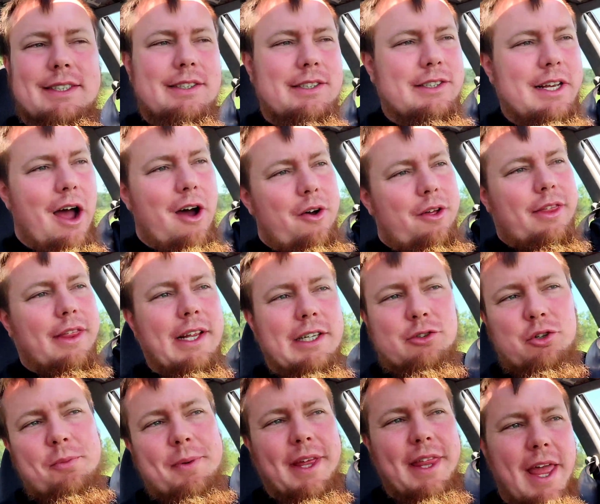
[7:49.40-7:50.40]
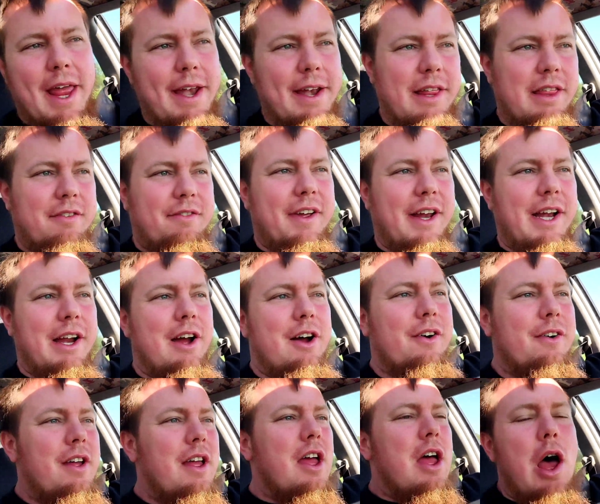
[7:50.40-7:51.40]
So this will be the end of the video.
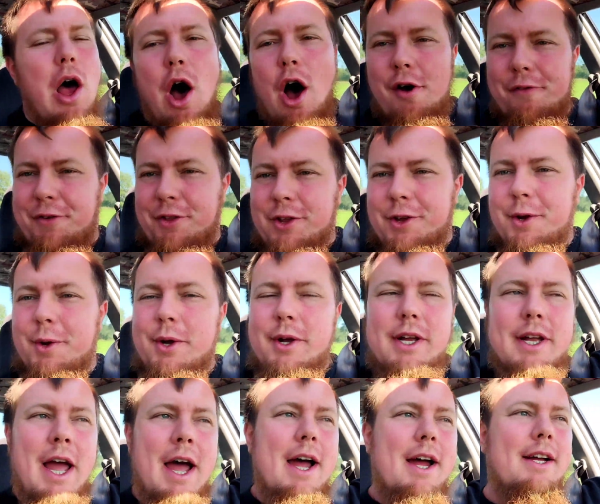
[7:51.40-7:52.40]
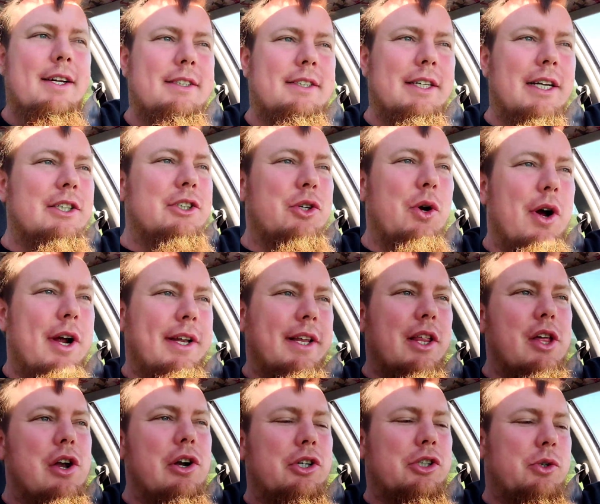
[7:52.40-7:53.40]
Hopefully you guys enjoyed the
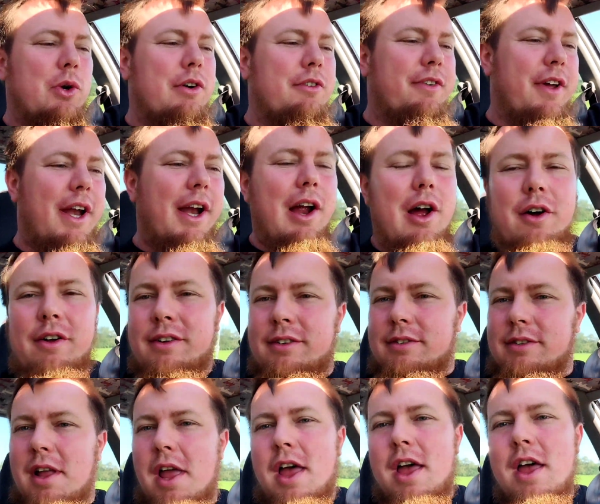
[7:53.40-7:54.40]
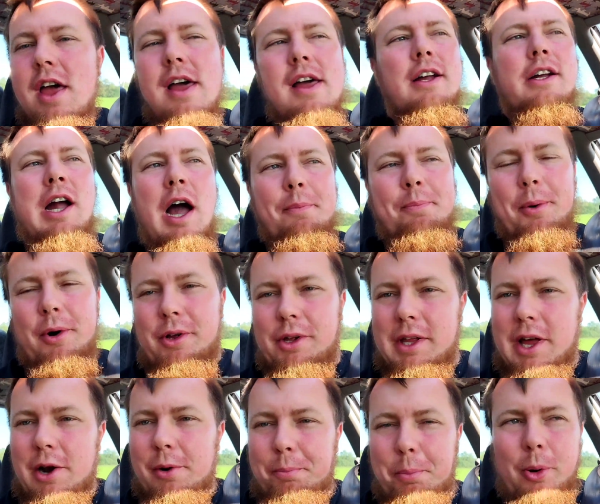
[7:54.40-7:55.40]
little short video. Couple
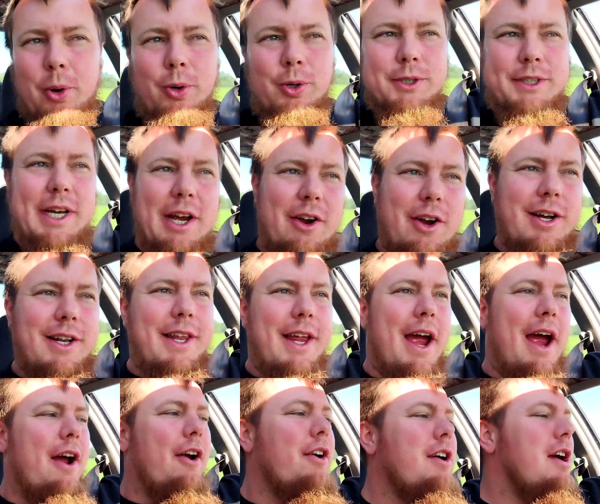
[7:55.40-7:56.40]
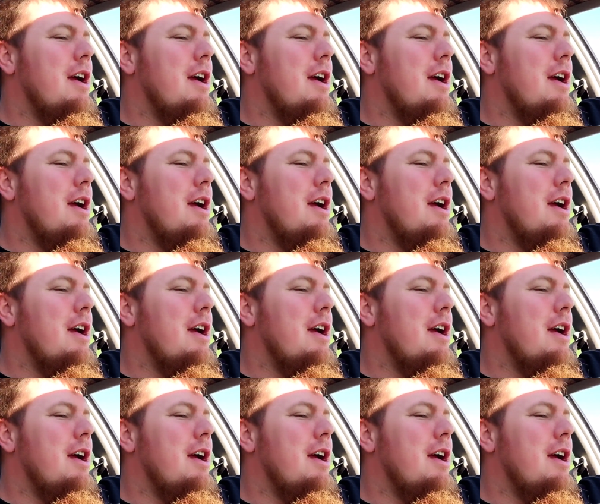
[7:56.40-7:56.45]
little pulls here and there.